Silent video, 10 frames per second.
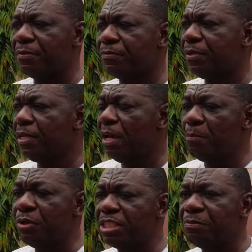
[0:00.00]
with a
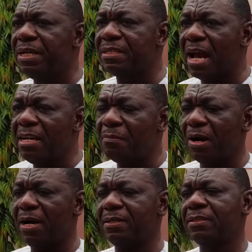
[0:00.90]
bushmeat
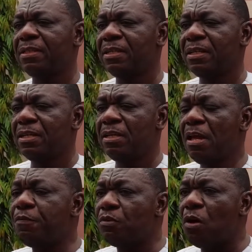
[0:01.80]
animal.
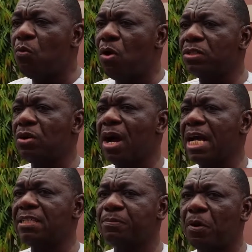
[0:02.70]
If you don't wash your
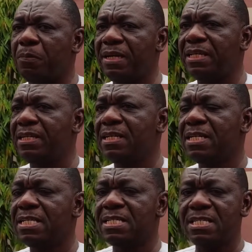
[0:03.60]
hands properly,
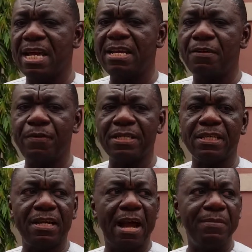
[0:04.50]
then the
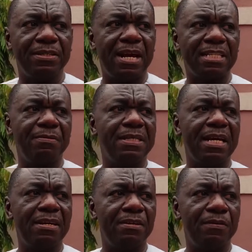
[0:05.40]
infection can be
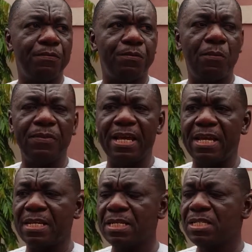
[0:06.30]
transmitted from
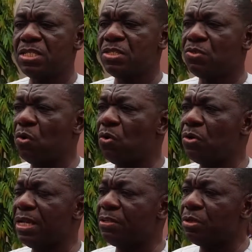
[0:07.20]
there.
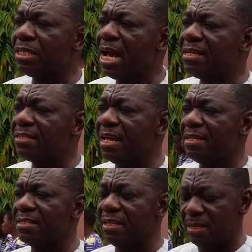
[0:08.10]
So the social
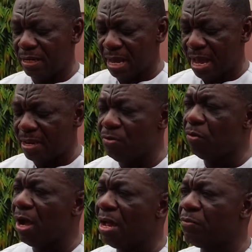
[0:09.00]
distancing and
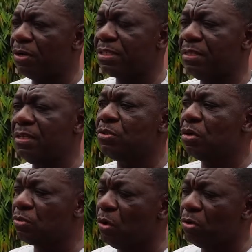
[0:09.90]
hand washing is
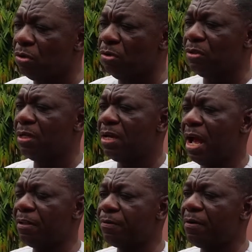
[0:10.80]
also good
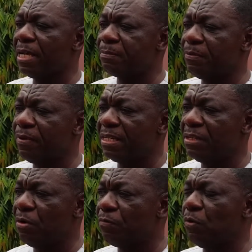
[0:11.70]
as far as
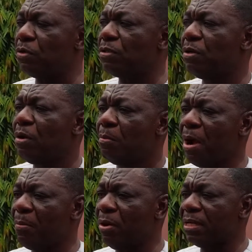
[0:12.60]
prevention of what
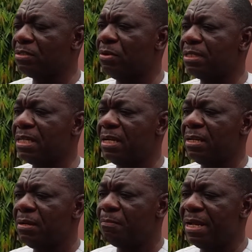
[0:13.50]
Marburg is concerned.
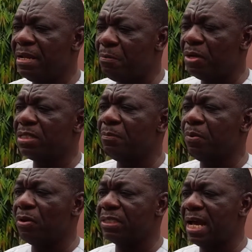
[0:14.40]
But the most
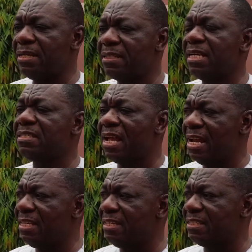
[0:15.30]
important is
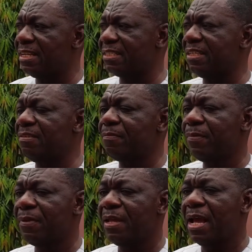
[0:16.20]
early detection.
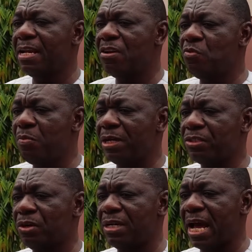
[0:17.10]
And then you make
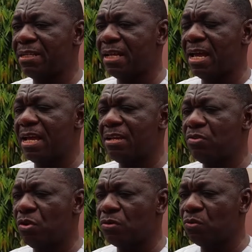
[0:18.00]
sure that
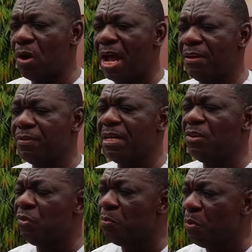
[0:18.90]
those who are living
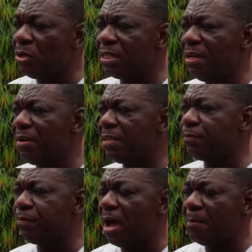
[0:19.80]
in remote areas,
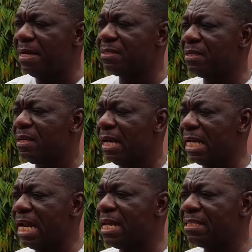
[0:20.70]
farmers
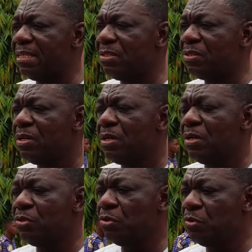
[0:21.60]
and other things,
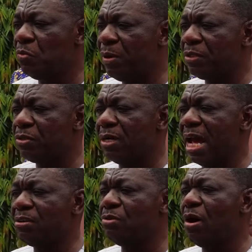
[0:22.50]
you make sure
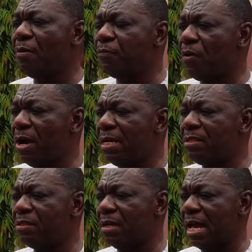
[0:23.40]
that you avoid
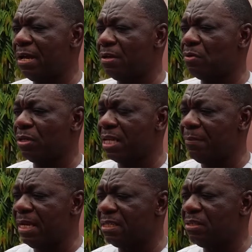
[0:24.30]

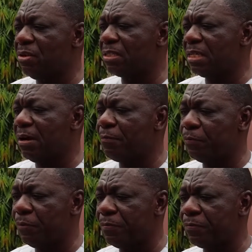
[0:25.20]
contaminating yourself
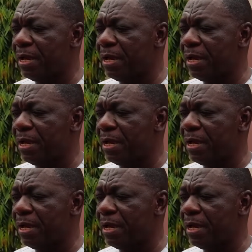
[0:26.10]
with